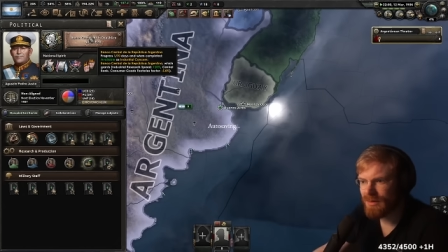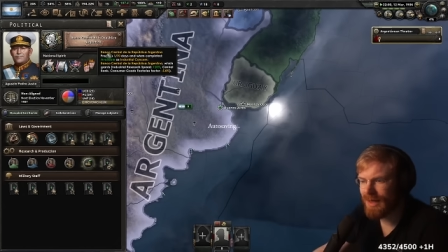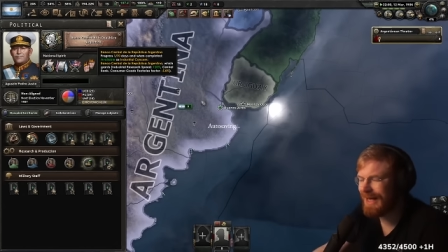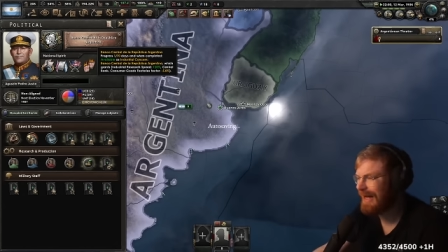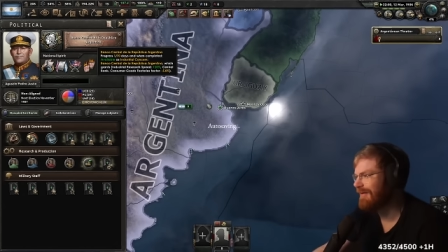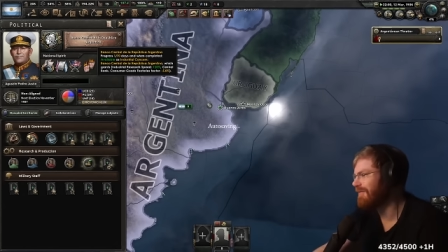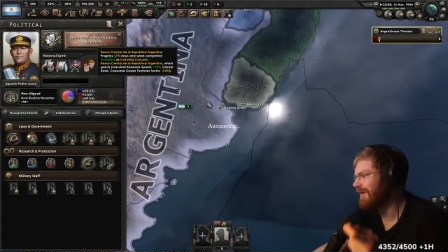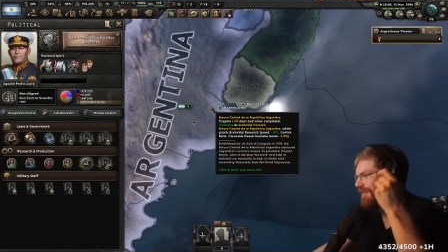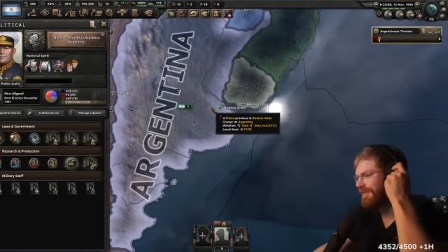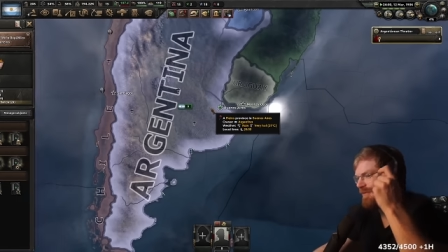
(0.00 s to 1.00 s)
Ah,
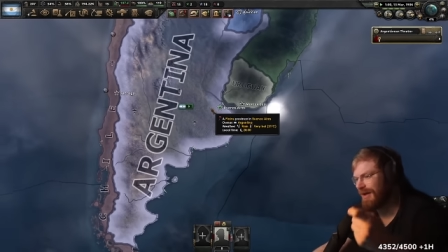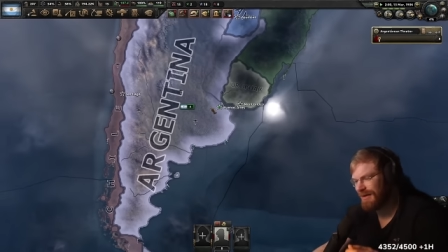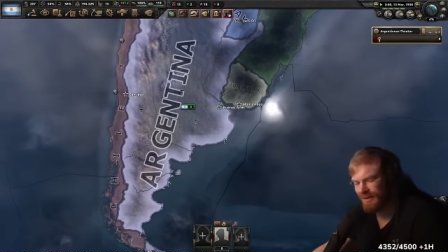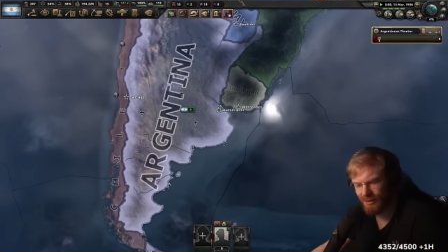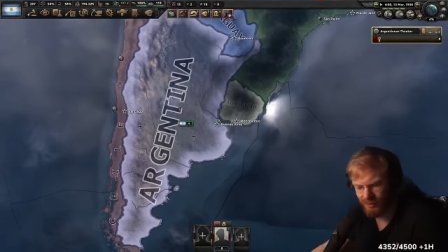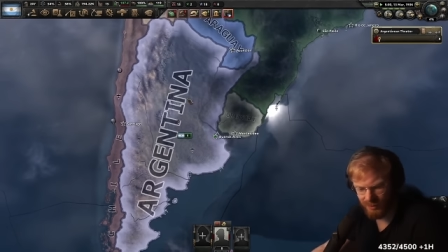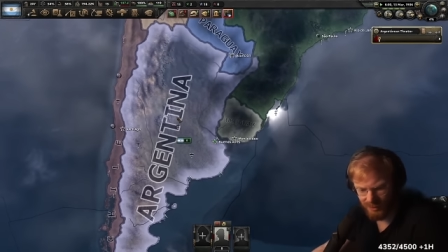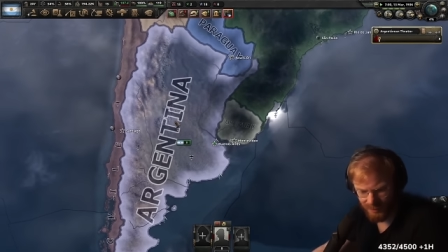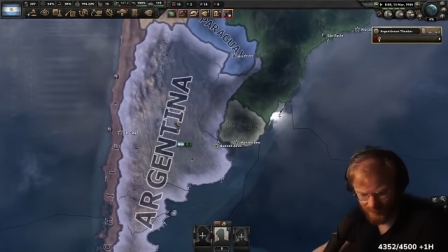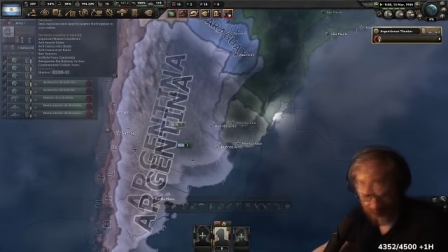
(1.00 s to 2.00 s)
vafan
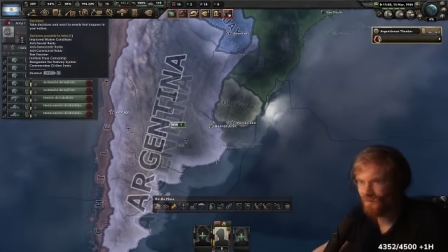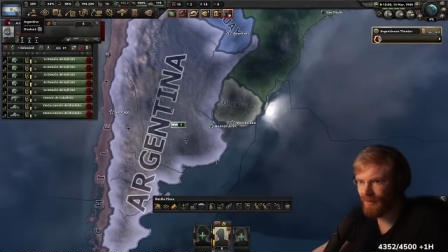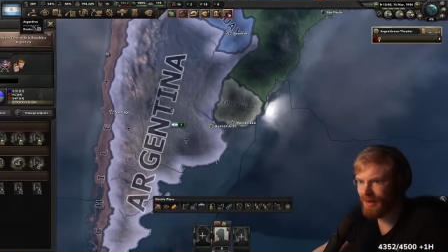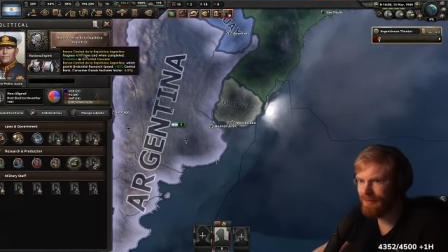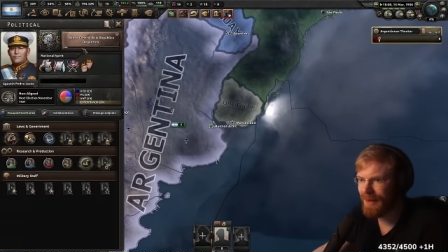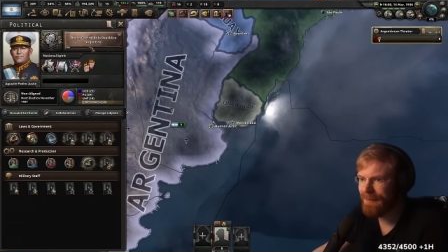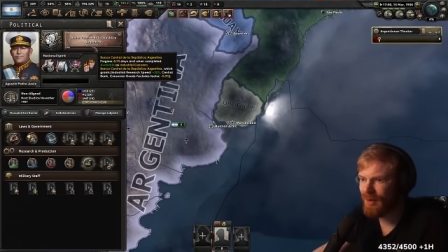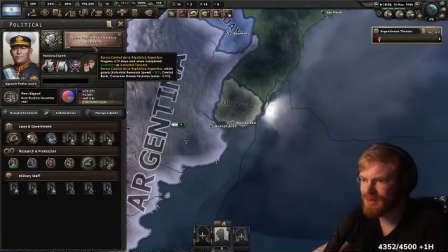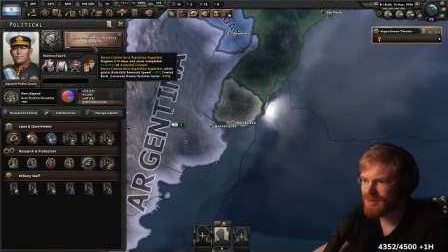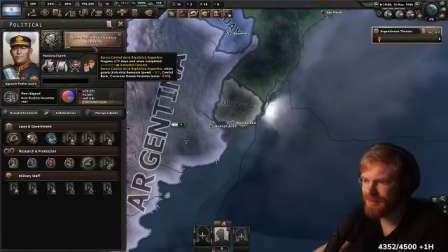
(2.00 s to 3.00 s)
culo. Manpower
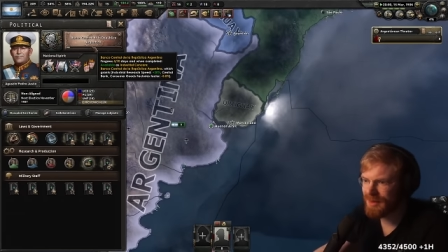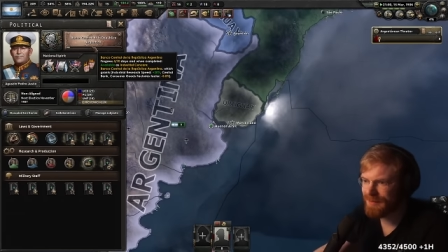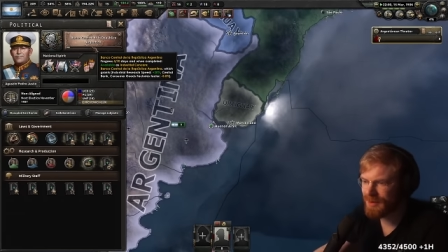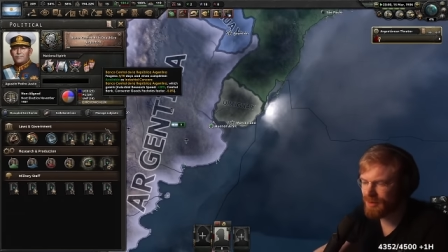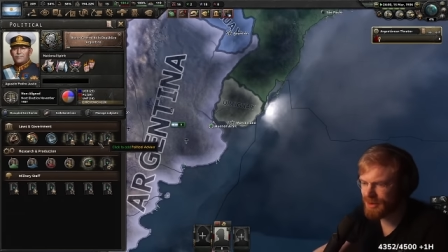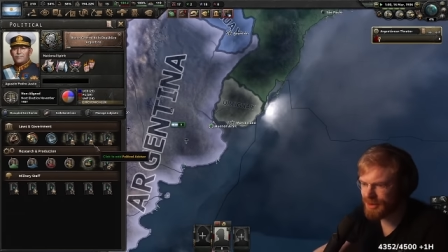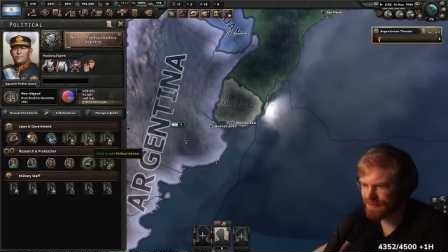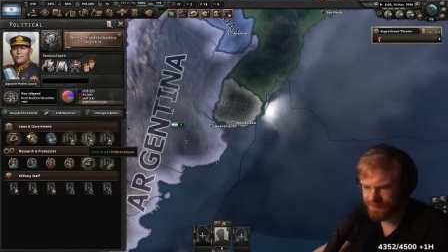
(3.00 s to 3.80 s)
is gonna be a big question.